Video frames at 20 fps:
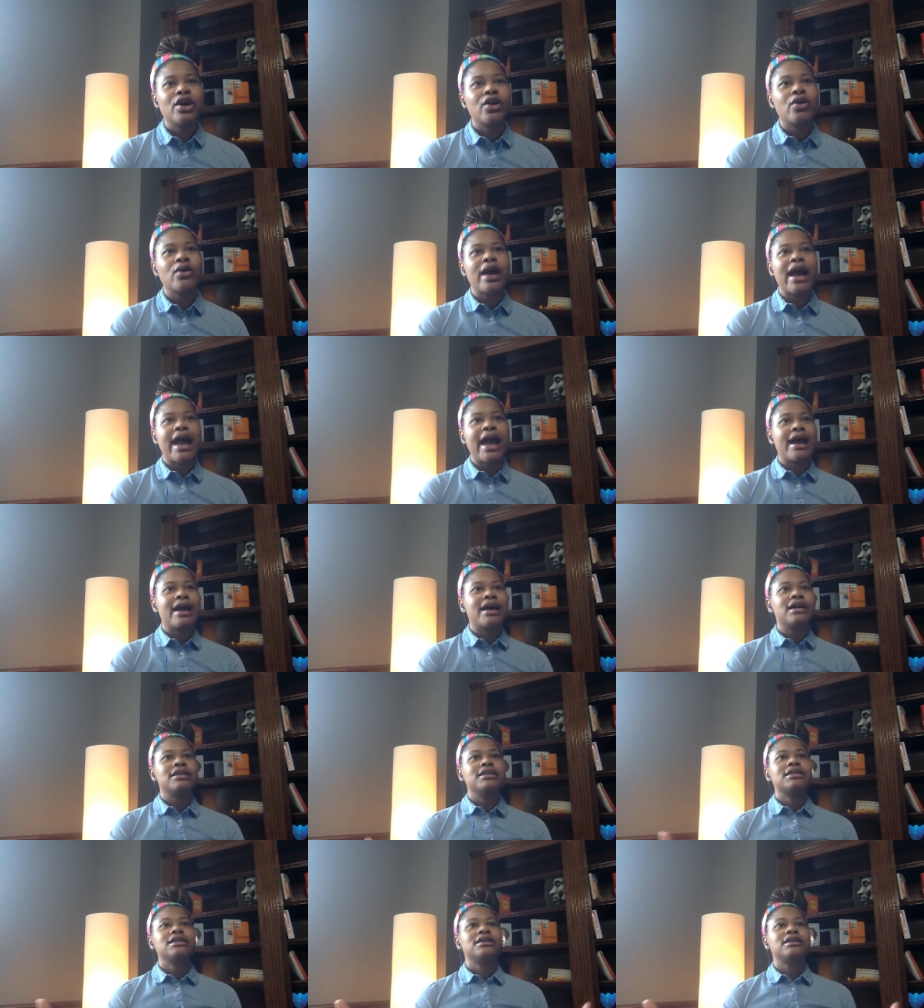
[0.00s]

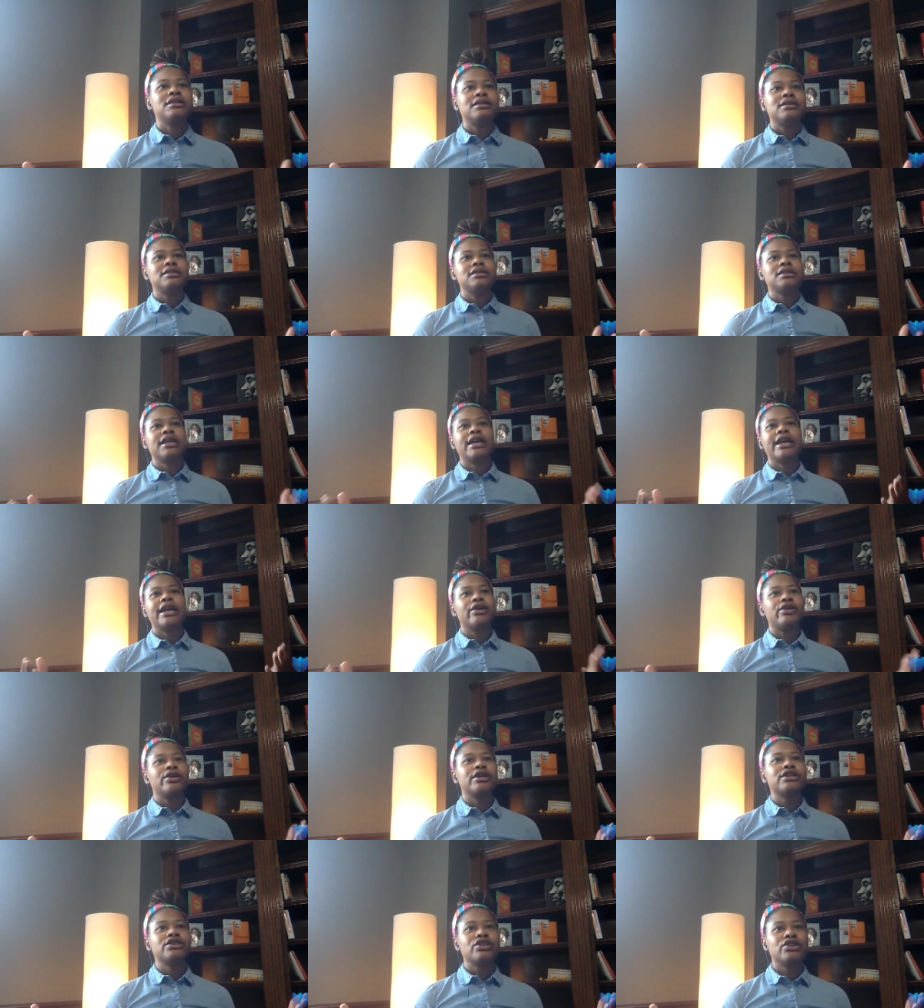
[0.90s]
as his
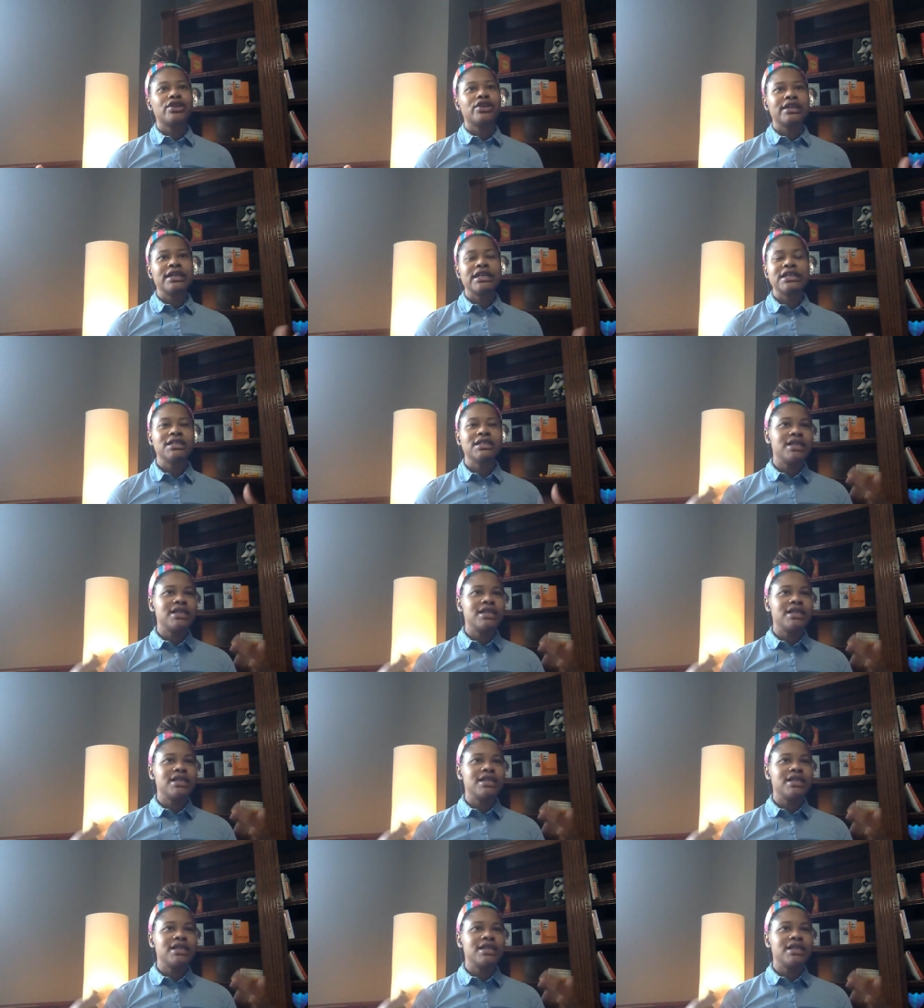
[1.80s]
character, and he's